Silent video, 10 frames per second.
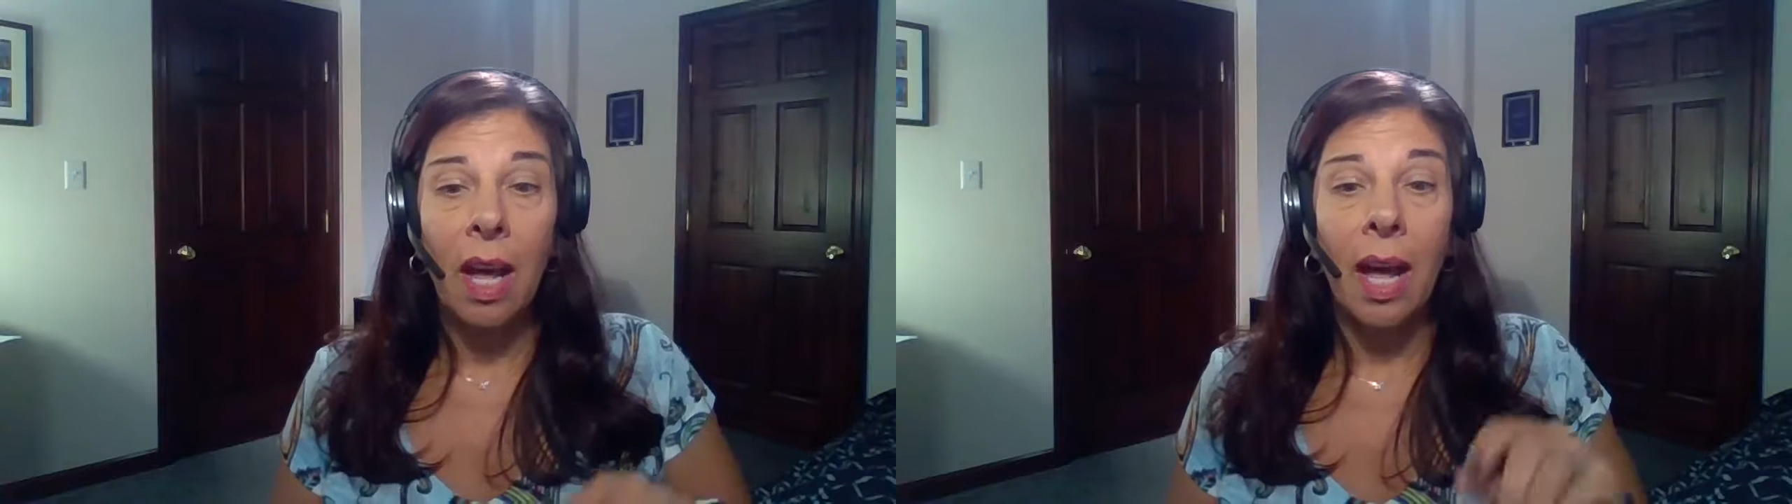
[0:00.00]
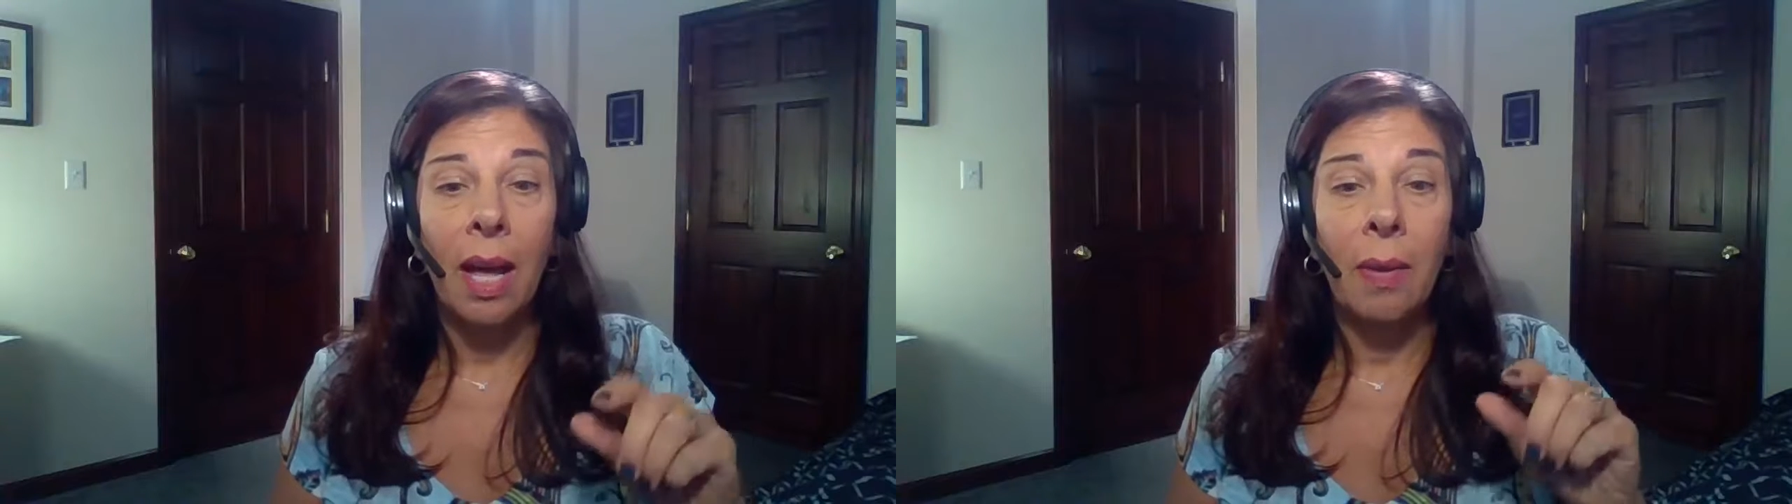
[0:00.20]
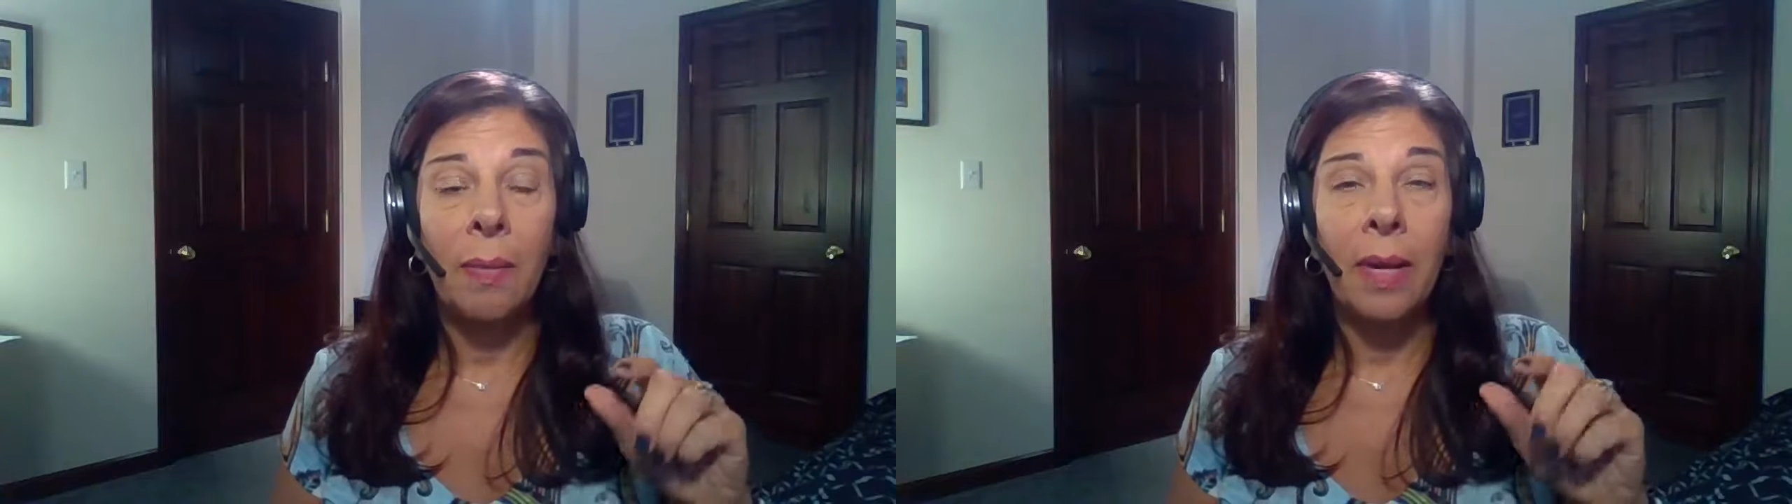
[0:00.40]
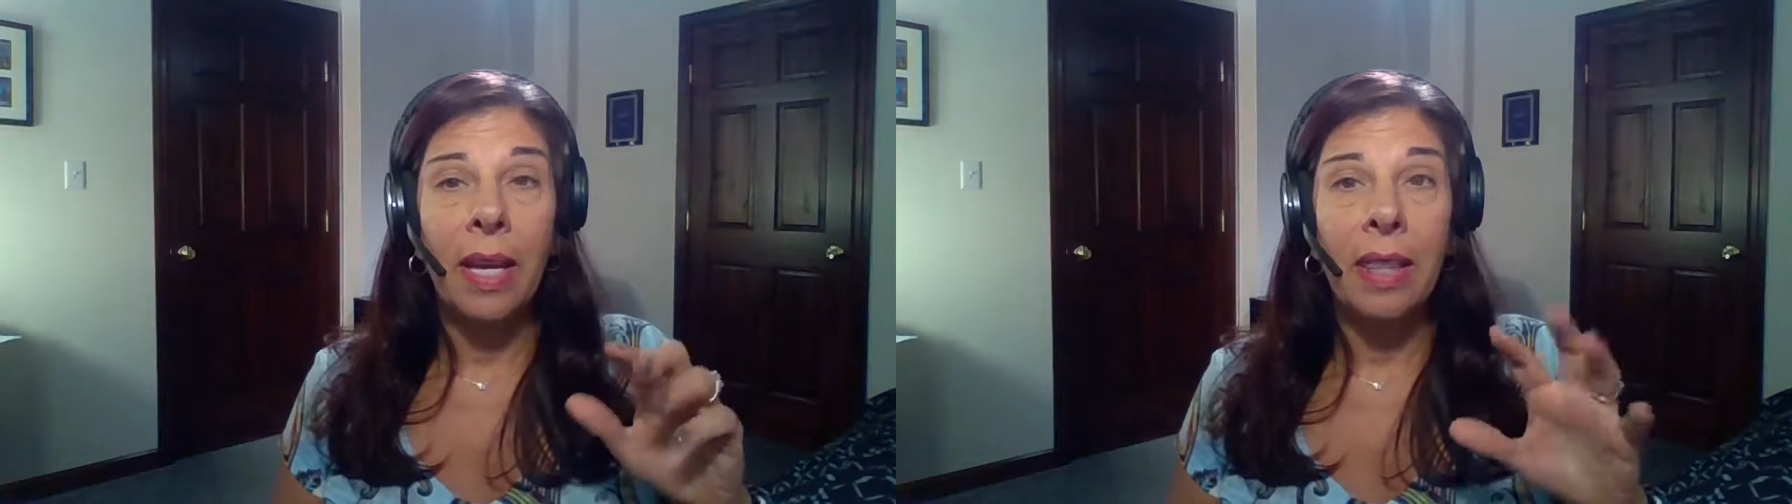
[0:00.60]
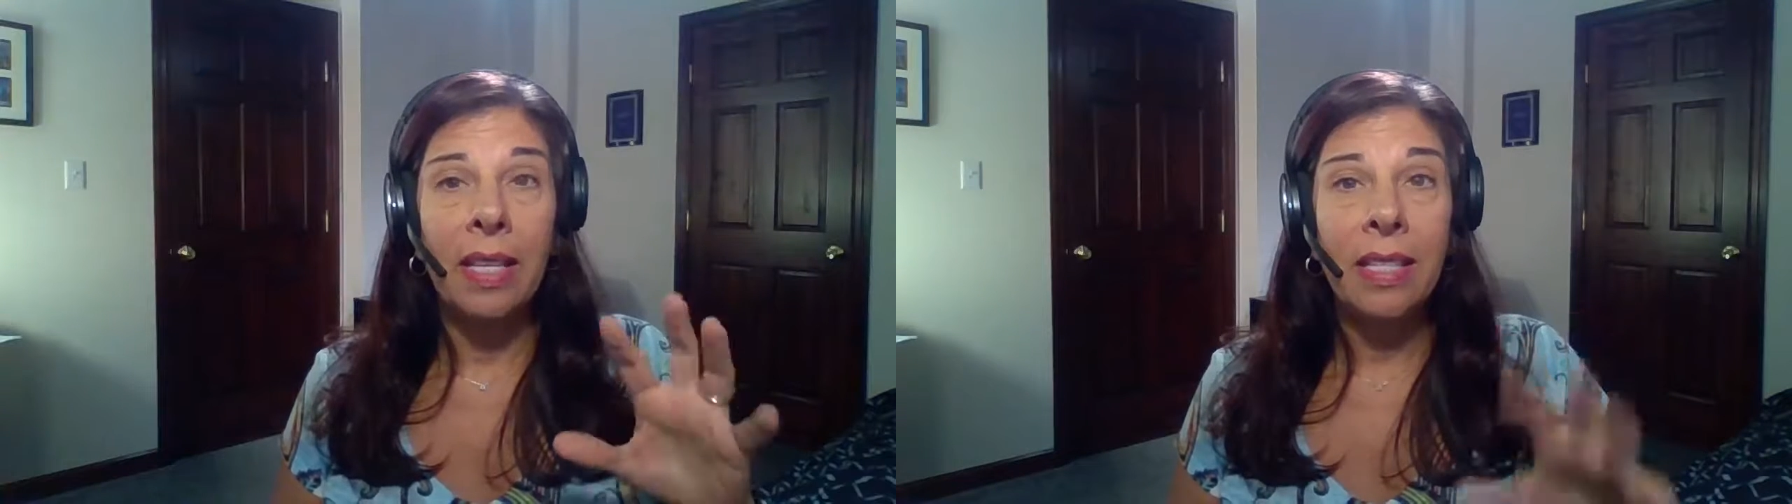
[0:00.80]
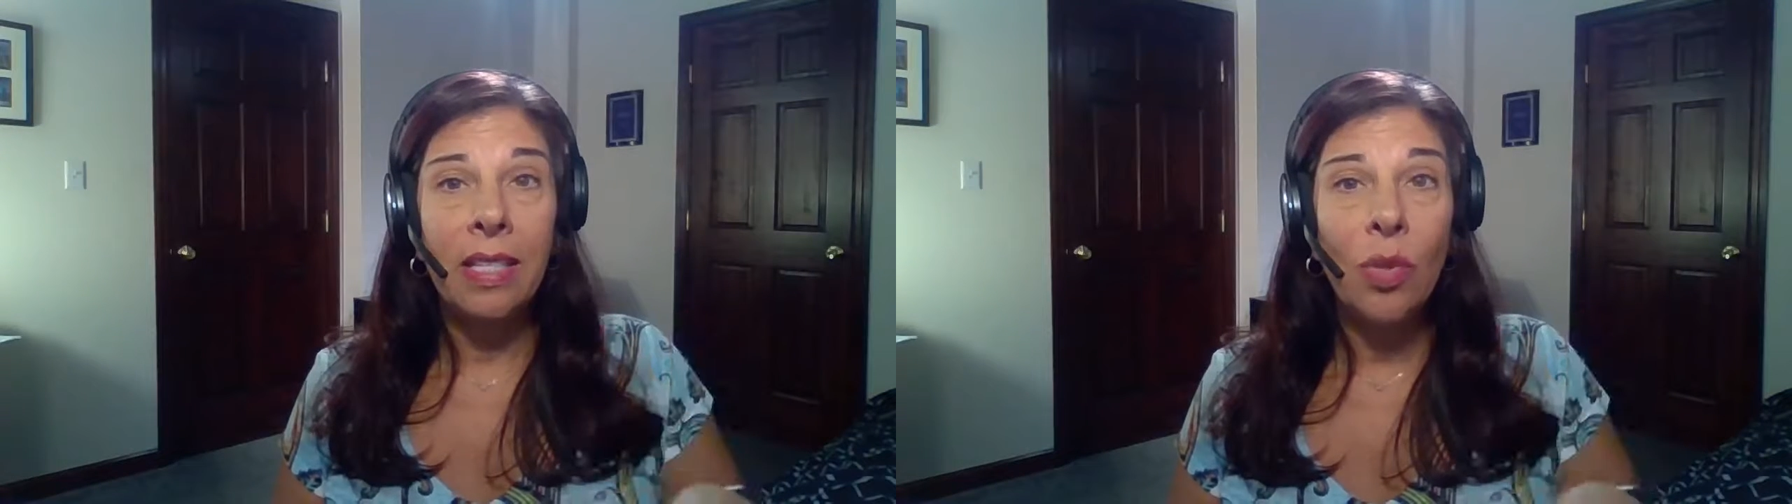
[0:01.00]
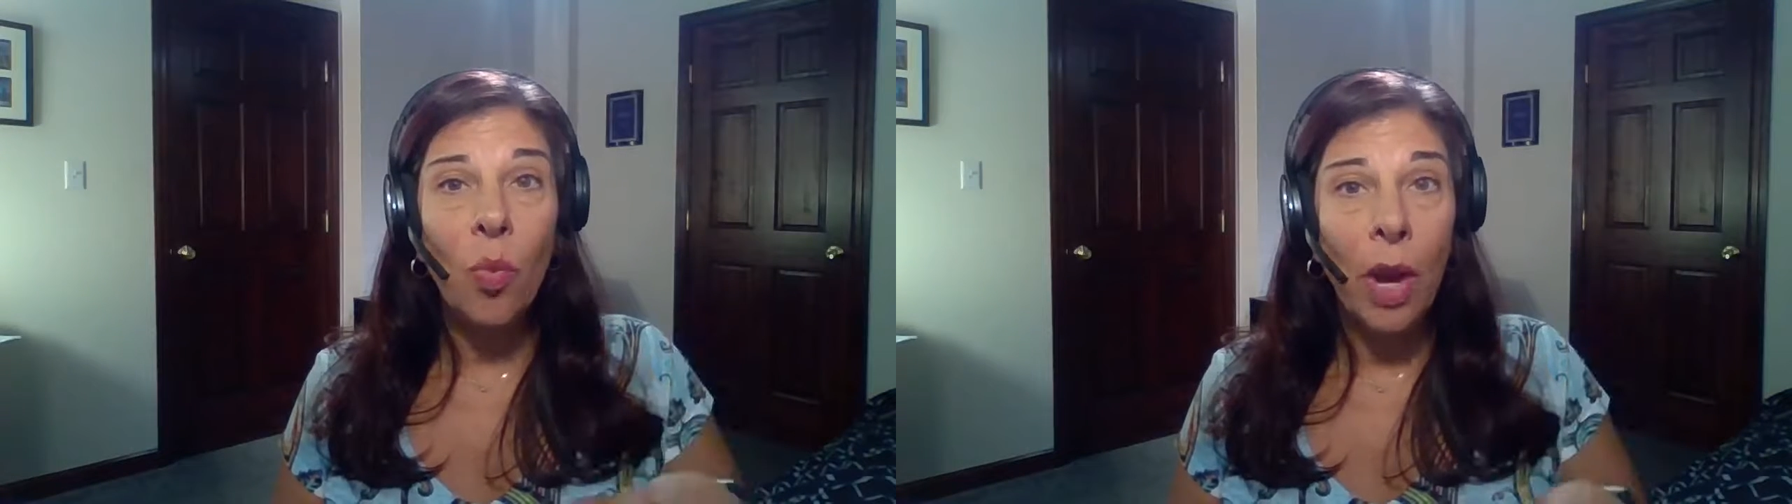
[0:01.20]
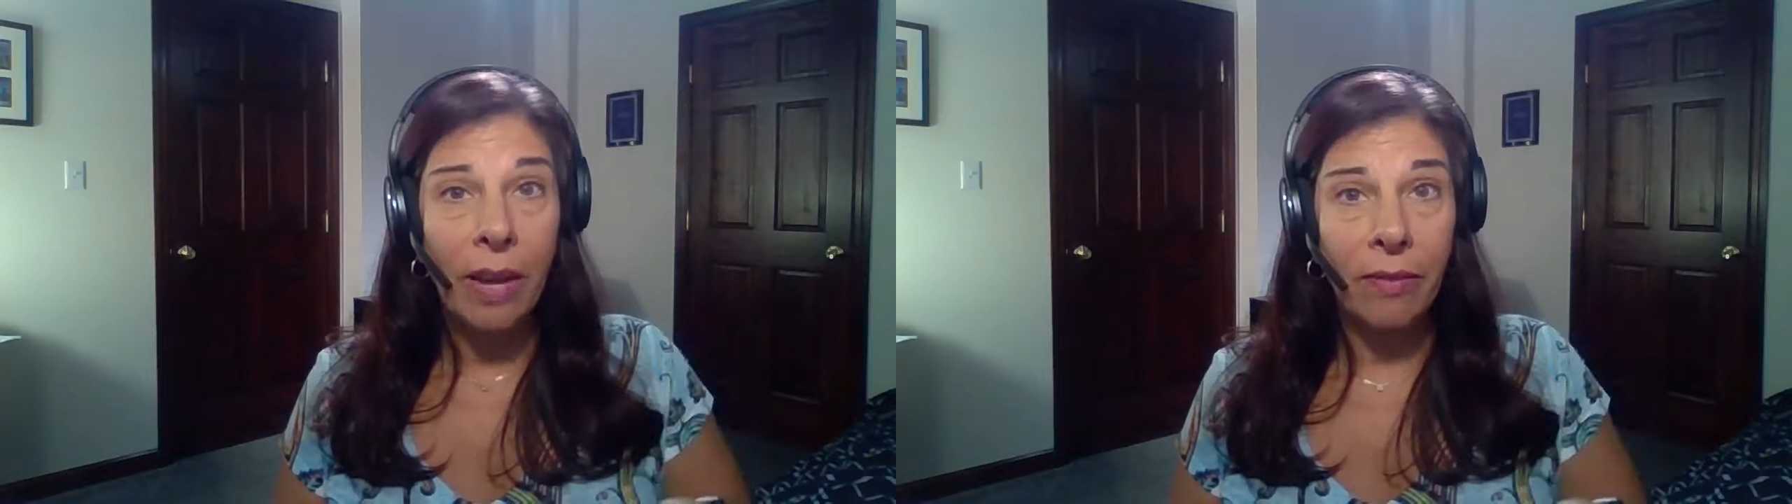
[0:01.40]
And this is a
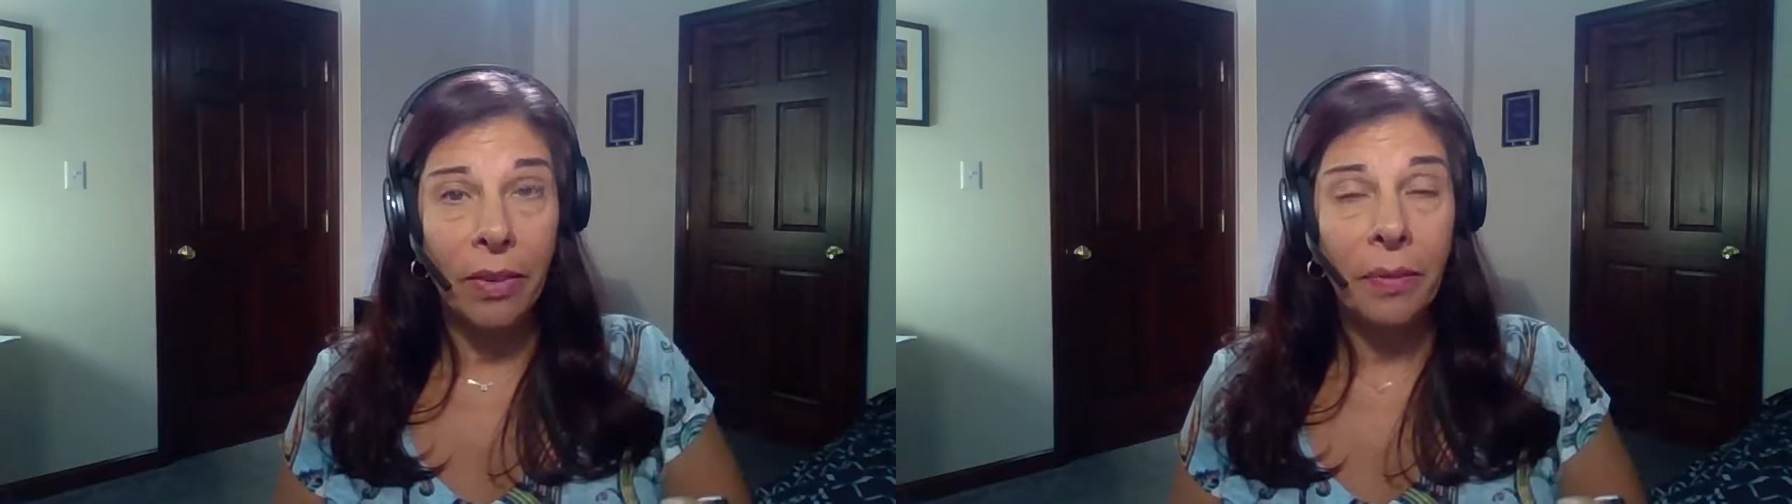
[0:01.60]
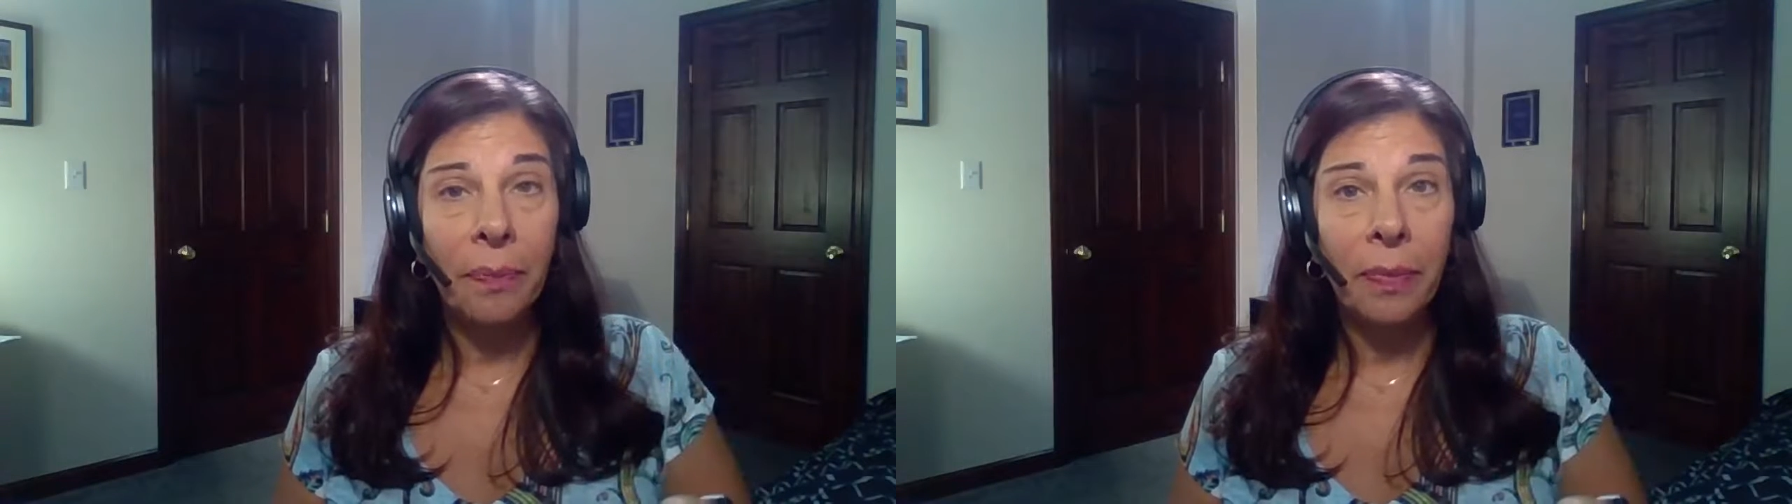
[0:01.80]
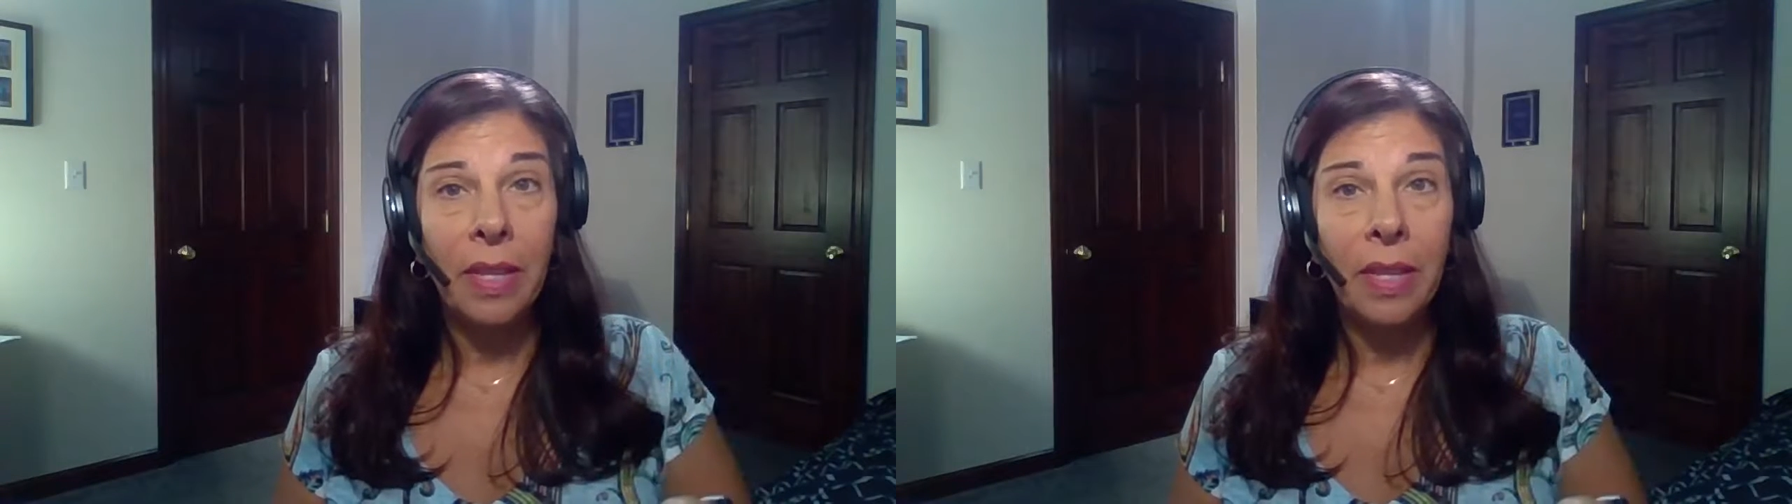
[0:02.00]
waiver